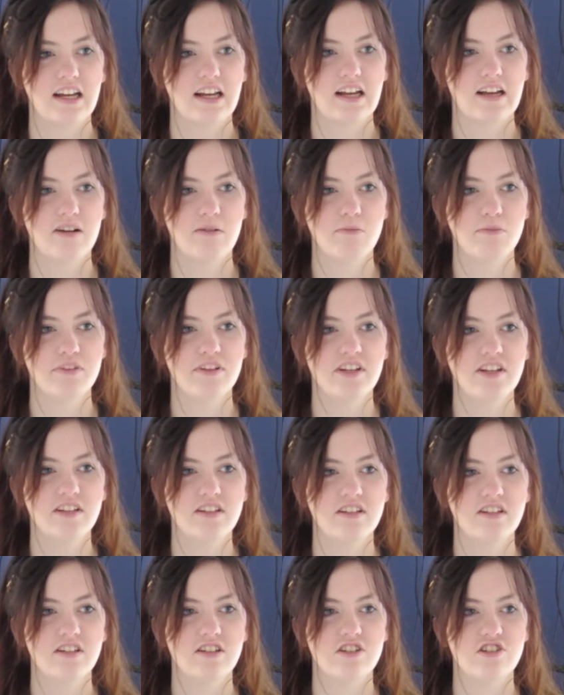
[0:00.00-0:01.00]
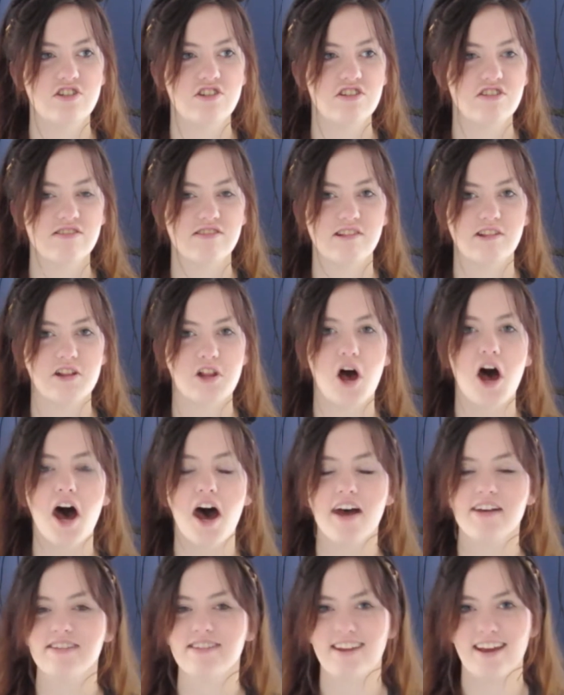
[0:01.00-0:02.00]
completely just
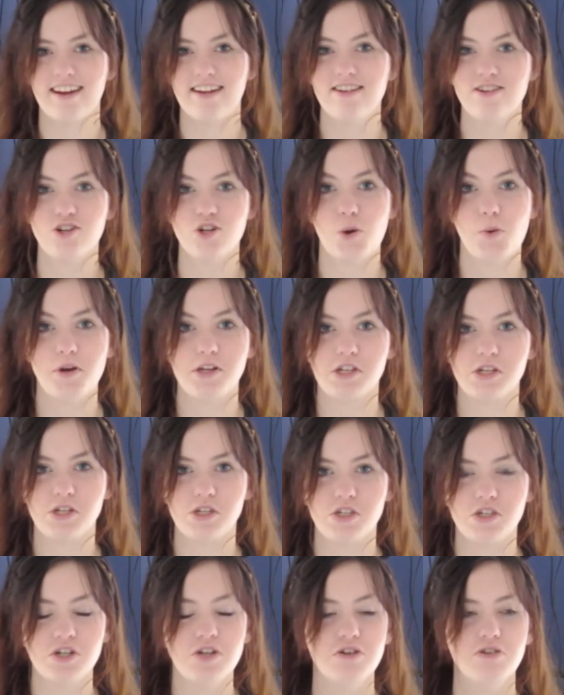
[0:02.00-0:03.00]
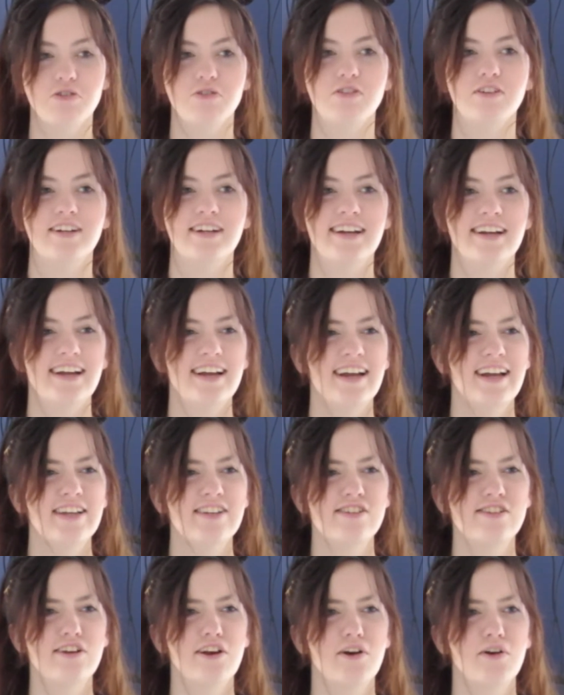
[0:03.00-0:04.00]
lost. I didn't know what to do.
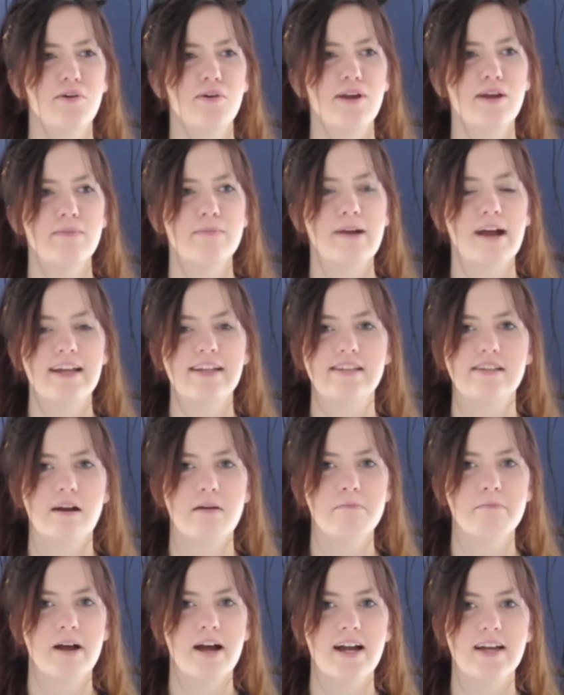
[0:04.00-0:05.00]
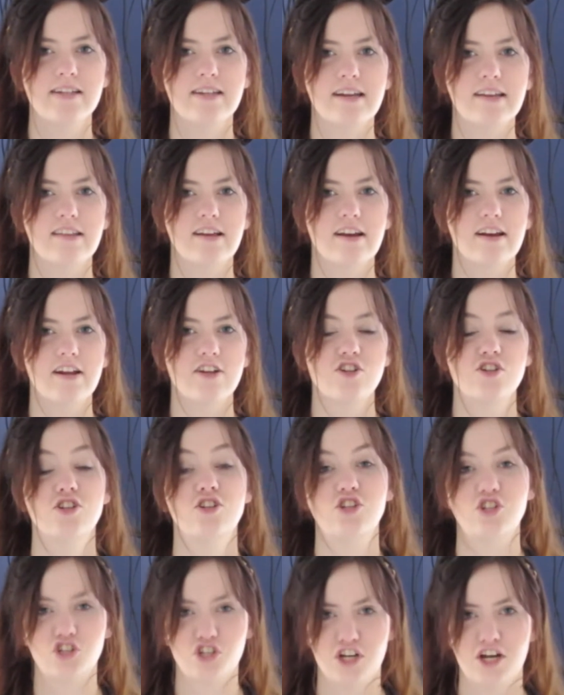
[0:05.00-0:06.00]
So in my dumb mind, I thought I should
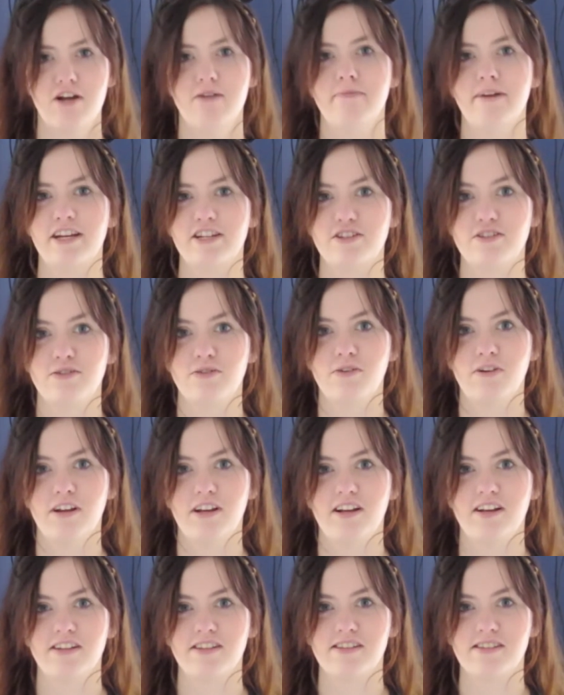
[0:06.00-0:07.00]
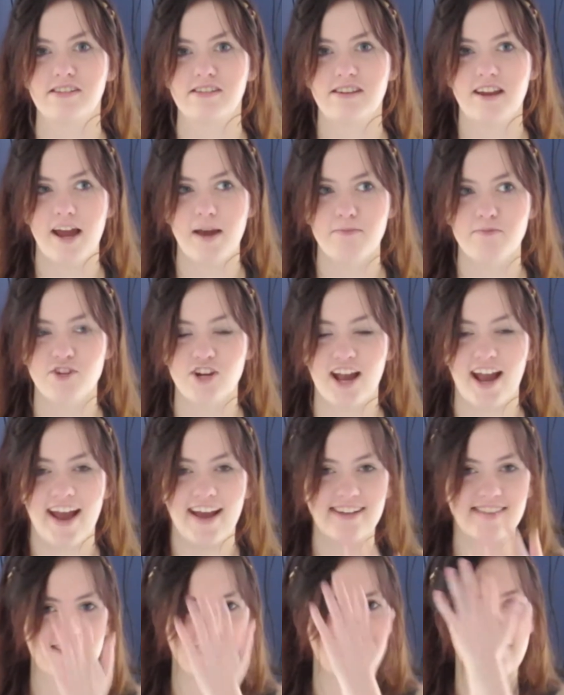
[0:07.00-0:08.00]
share my story on
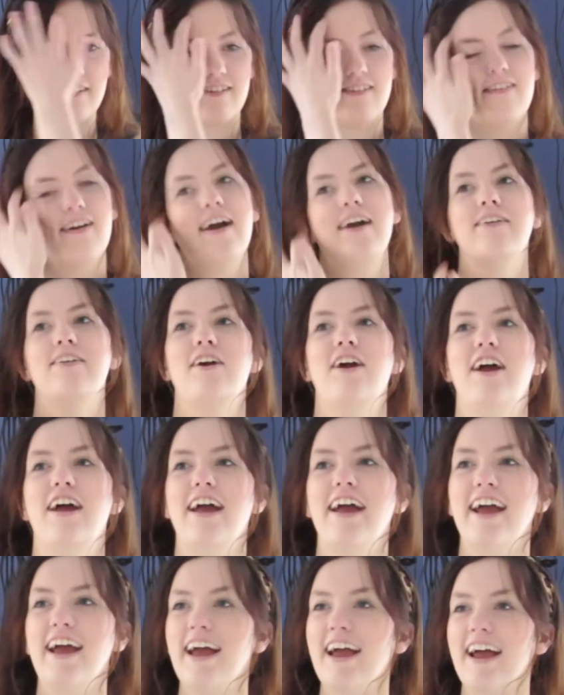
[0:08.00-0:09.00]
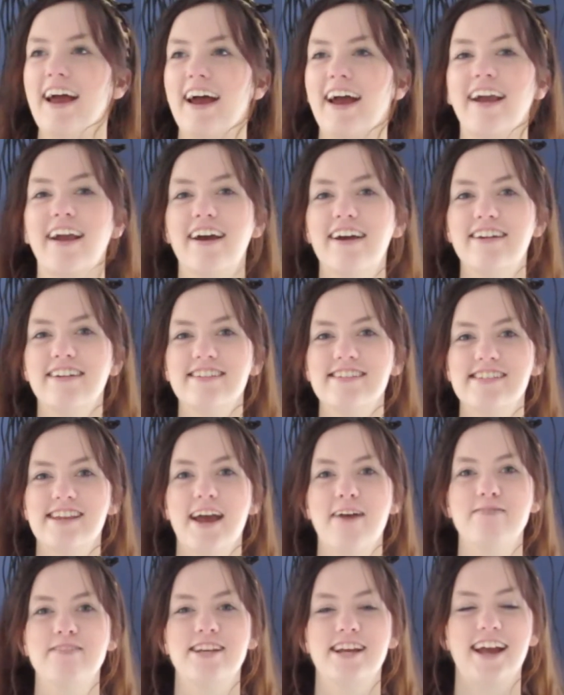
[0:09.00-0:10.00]
Snapchat. So I got on
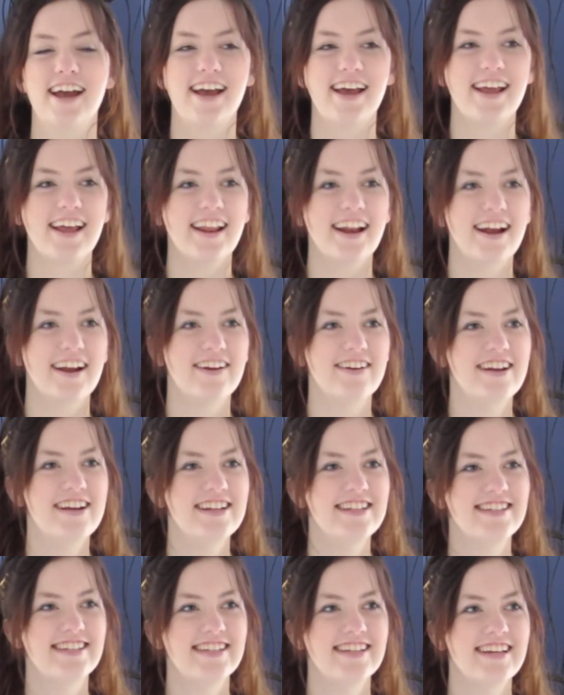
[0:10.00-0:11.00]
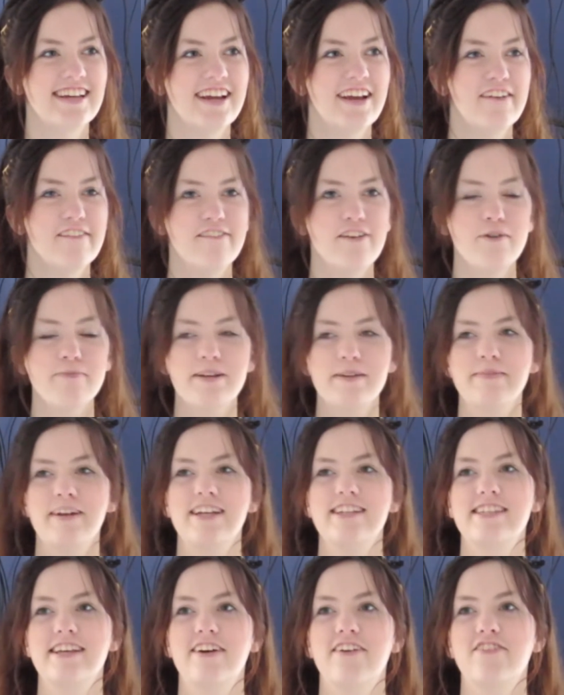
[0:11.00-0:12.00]
Snapchat, and I was filming
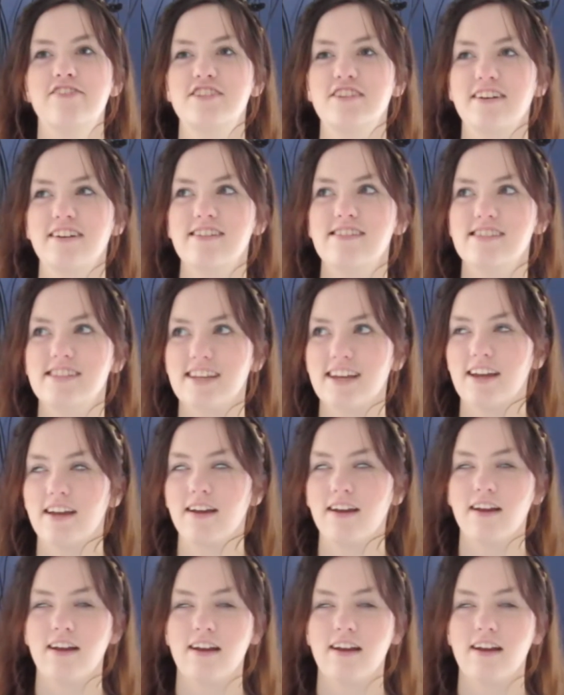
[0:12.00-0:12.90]
myself. So I was like,